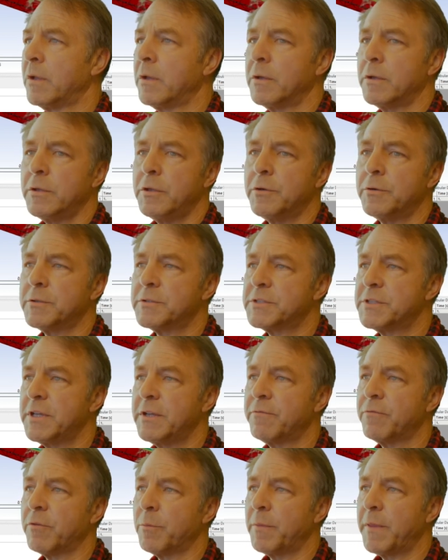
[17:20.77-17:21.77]
you can see
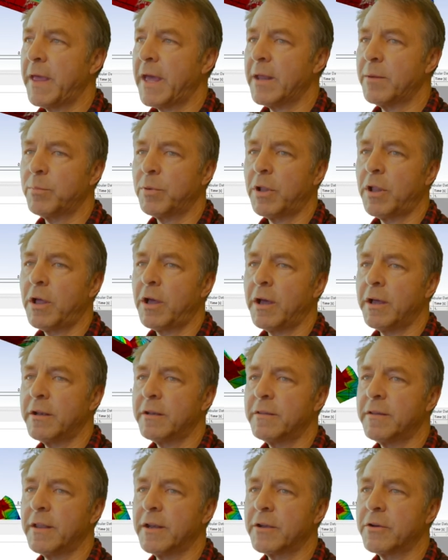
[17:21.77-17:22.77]
from that
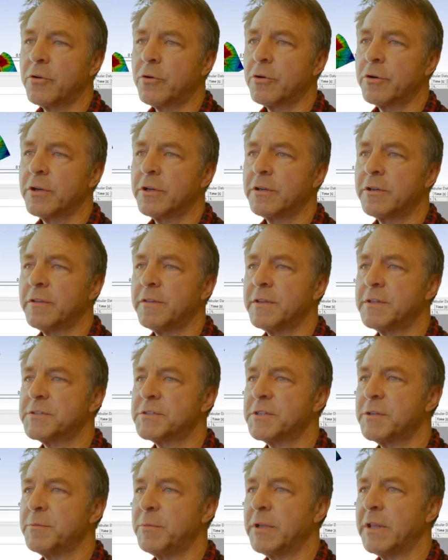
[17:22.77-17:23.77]
plot that according to this
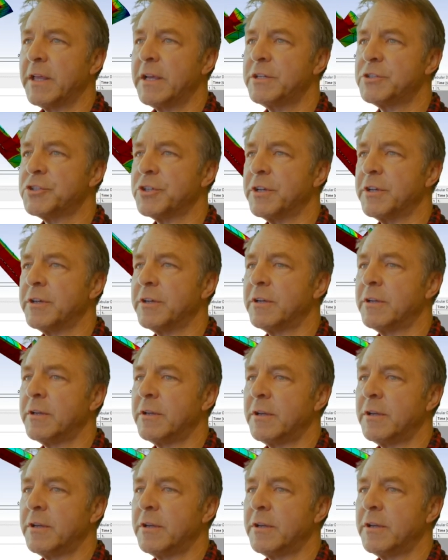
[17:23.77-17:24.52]
simulation,